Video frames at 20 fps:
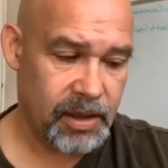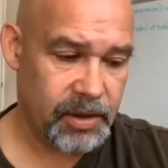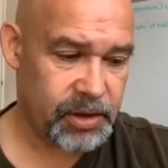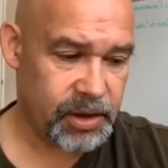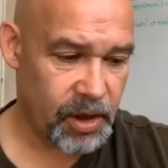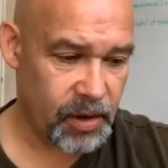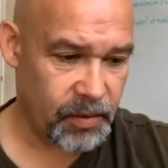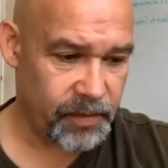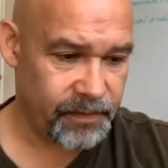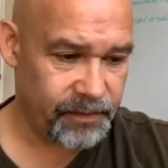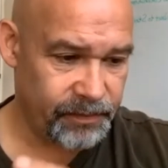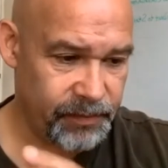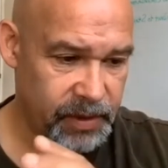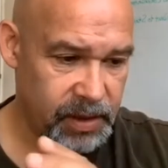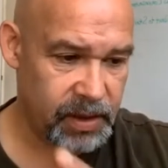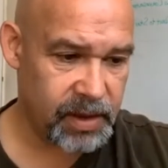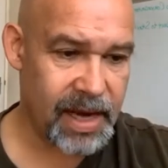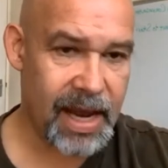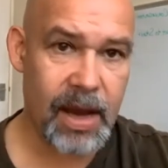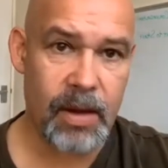So
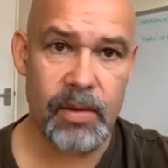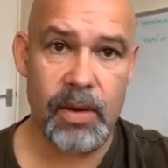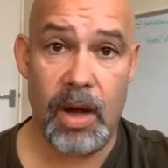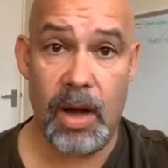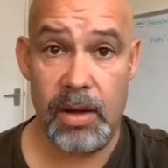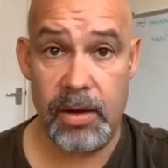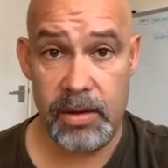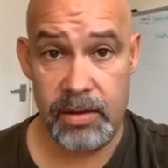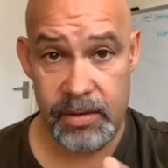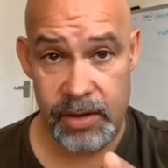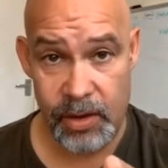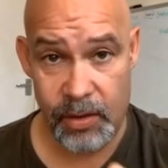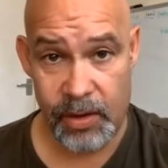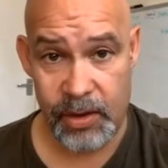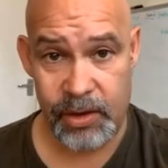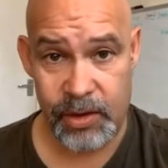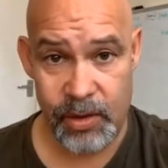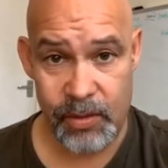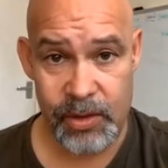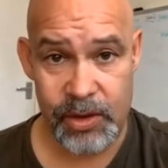you're
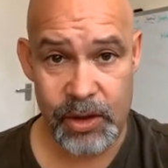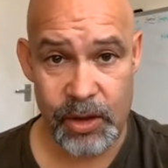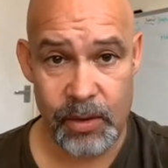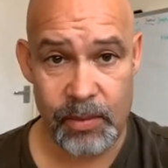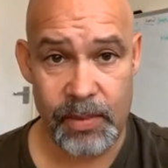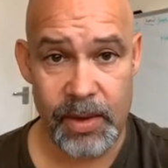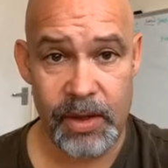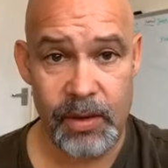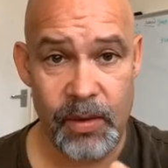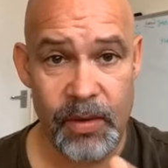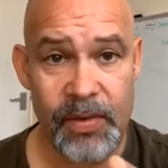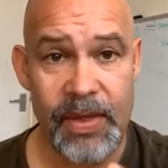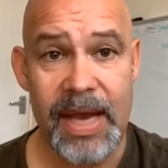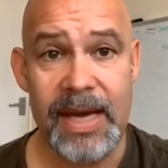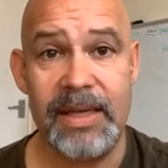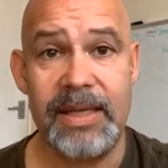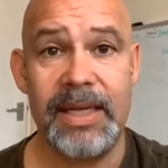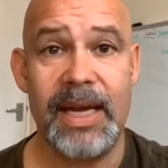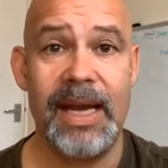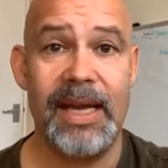on YouTube. You
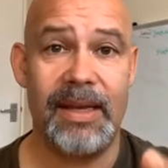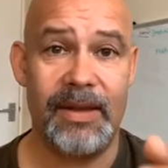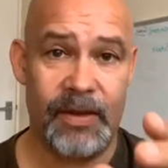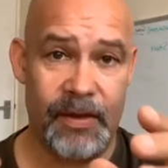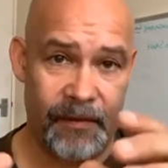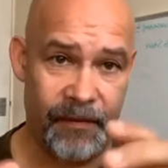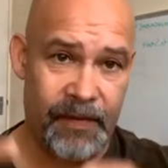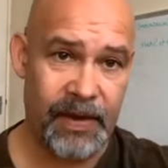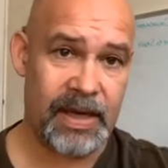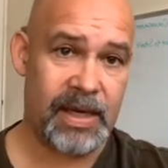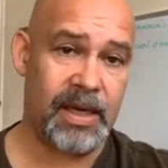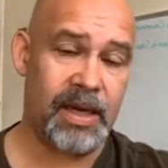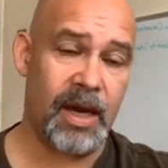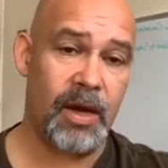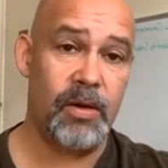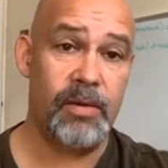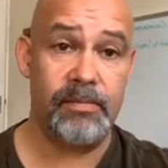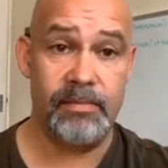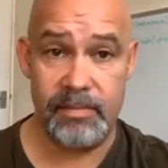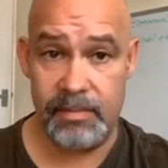then take the
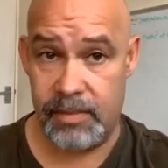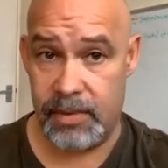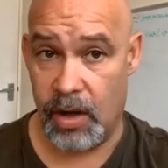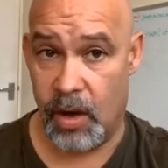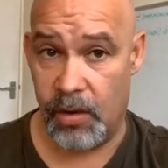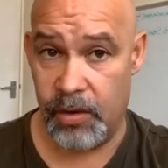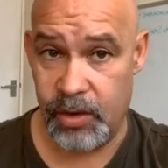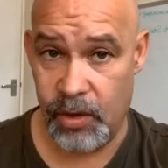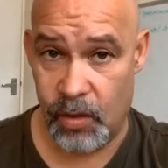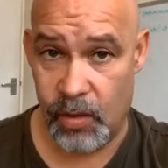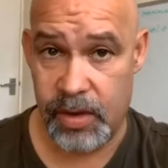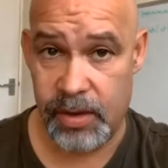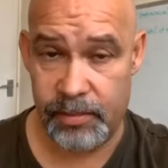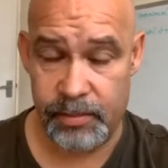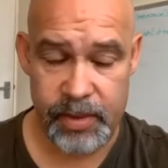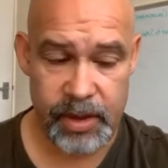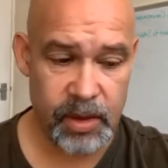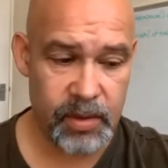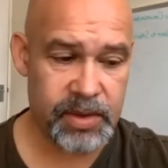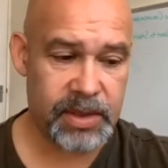video on your
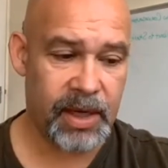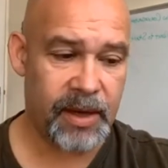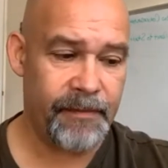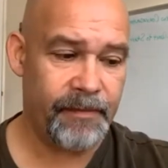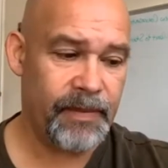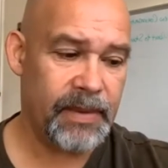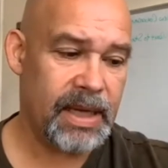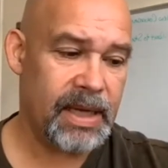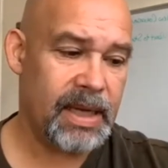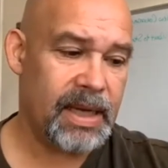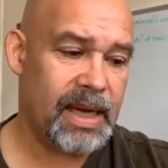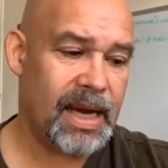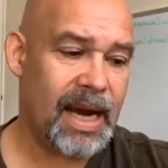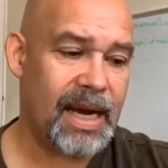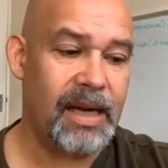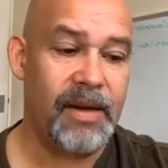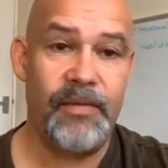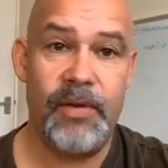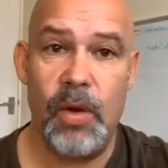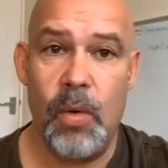computer,
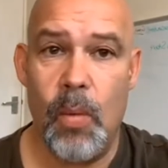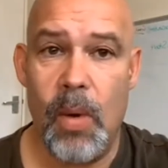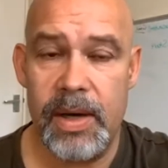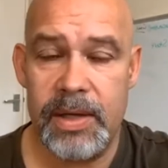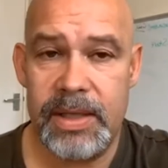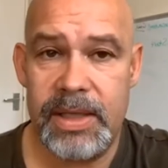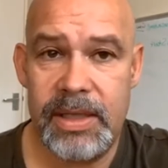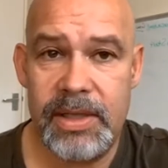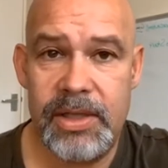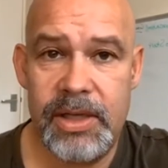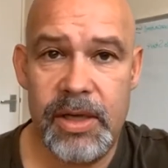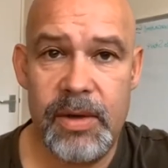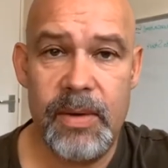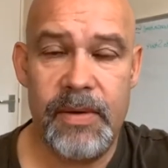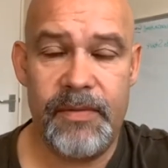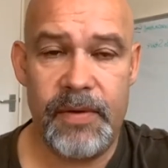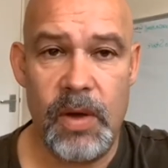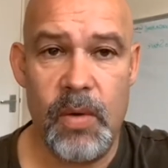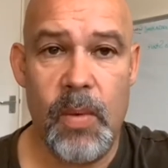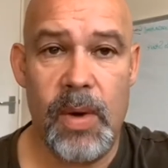and if you wanted
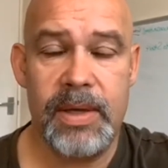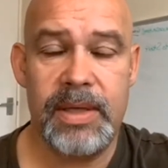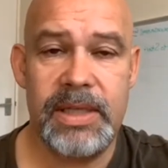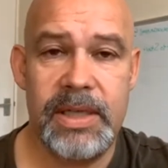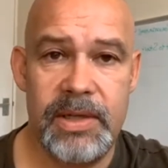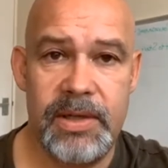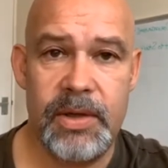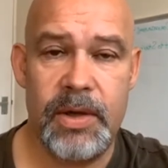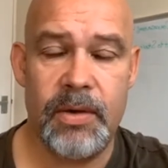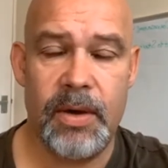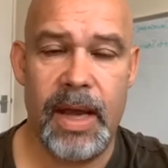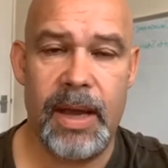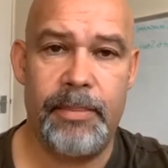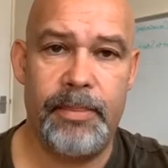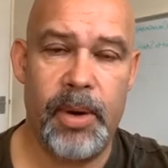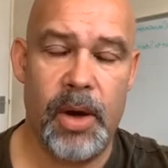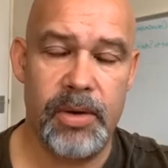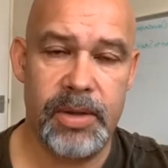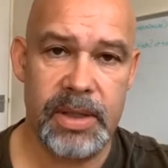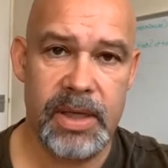to create a
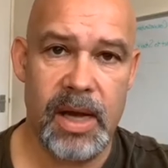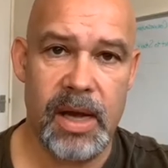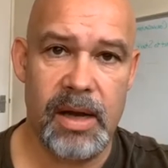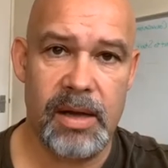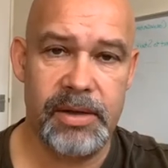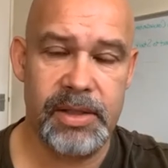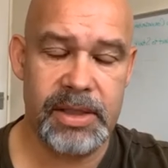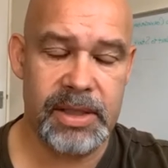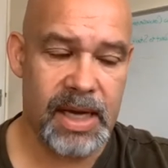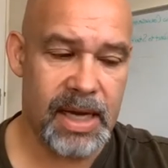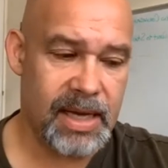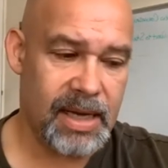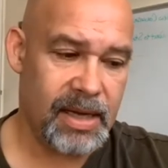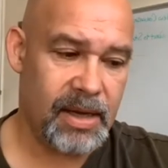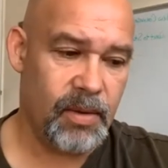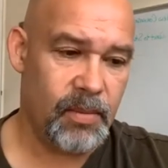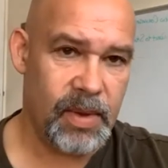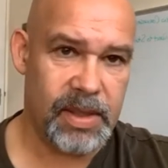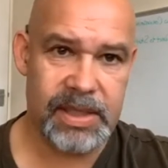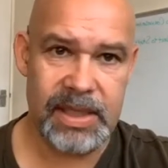podcast,
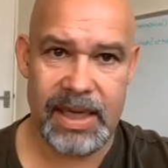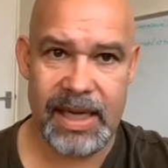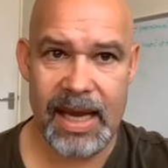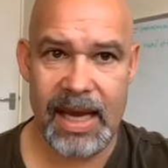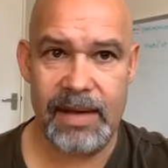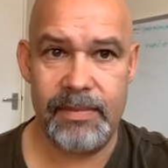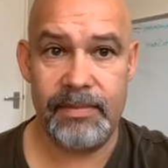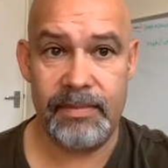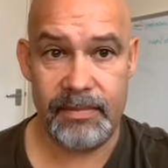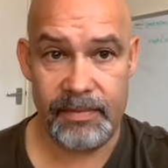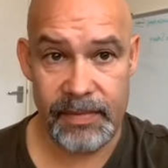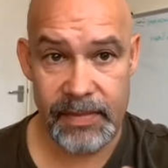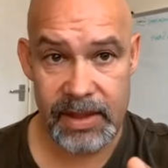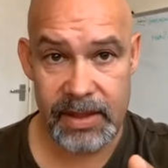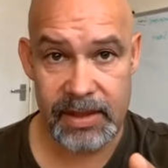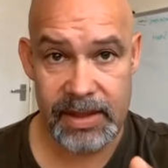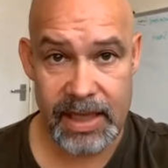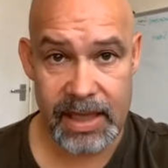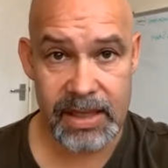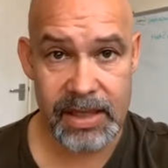which again,
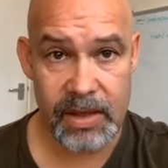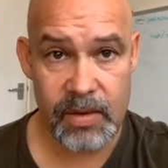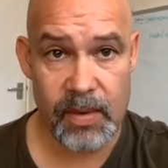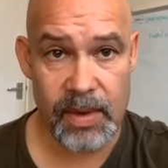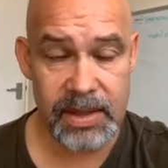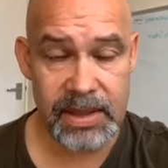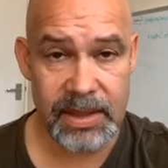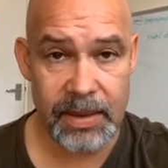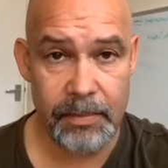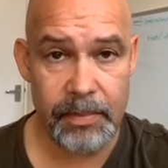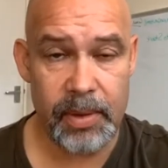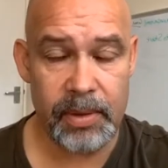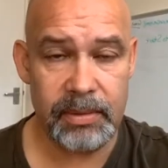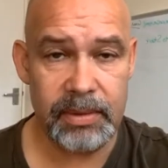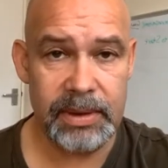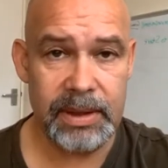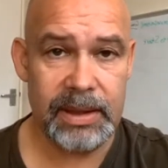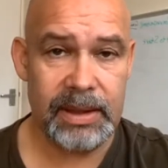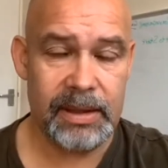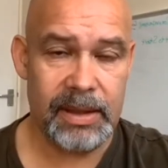it's actually quite
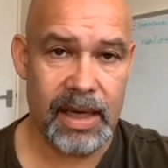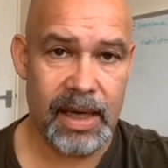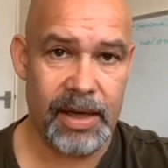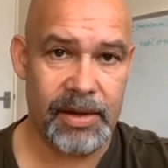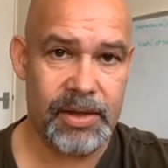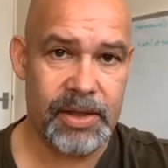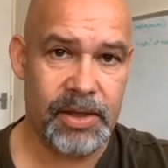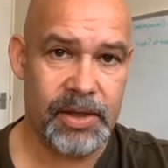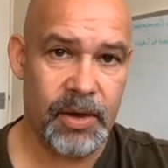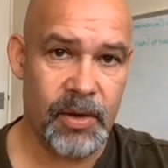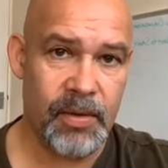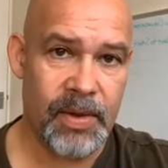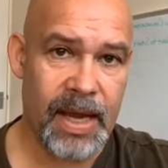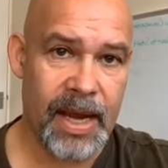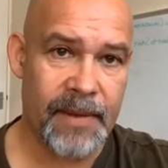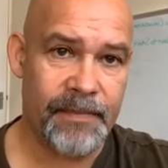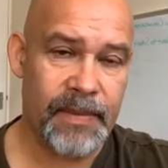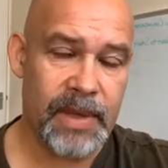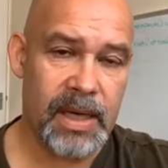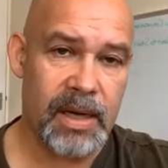simple to do
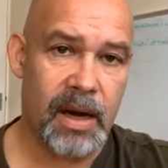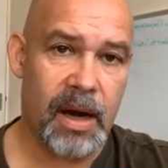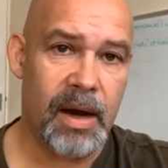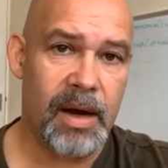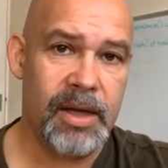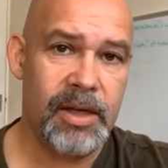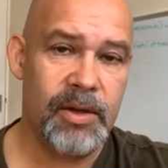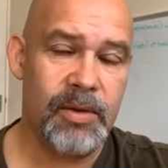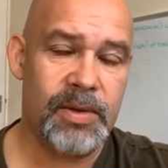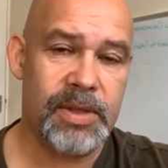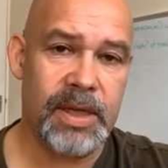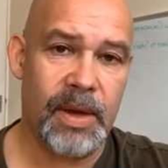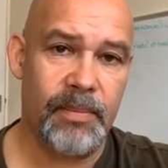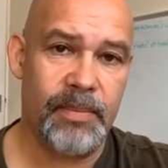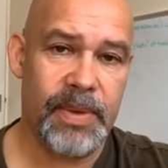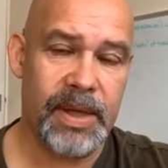that. I use